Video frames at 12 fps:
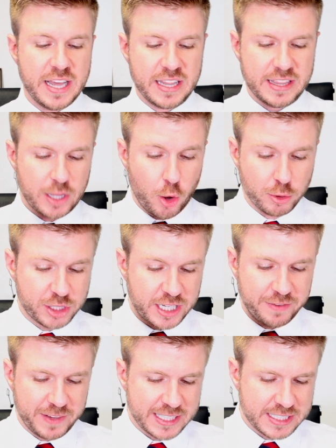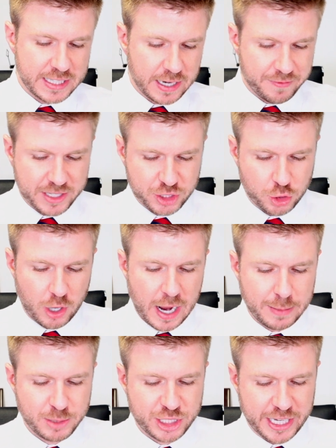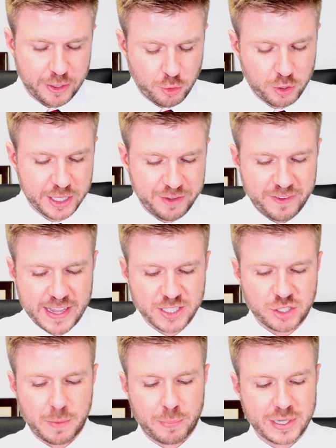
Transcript: Those convicted of this crime generally faced